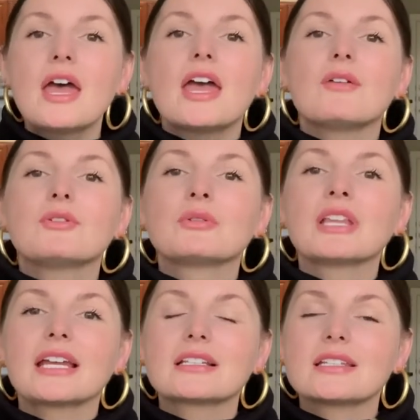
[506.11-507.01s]
If you would
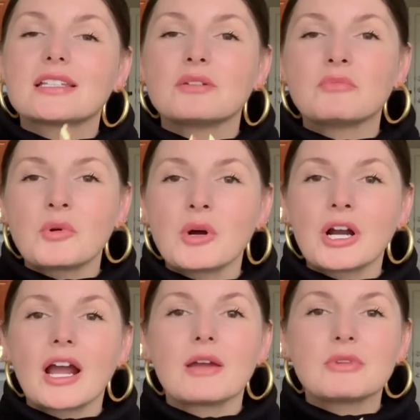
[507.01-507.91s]
like to see
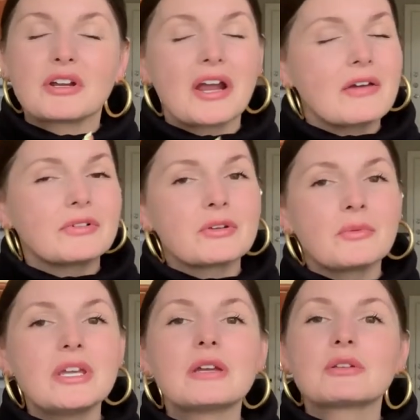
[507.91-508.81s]
more, I'm here every
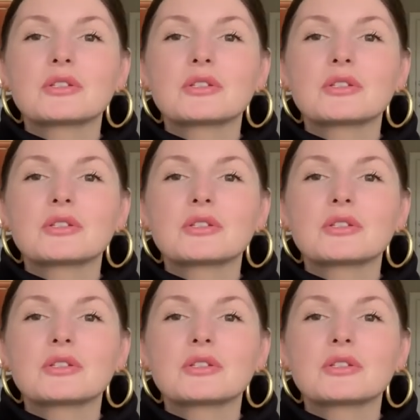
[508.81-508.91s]
week.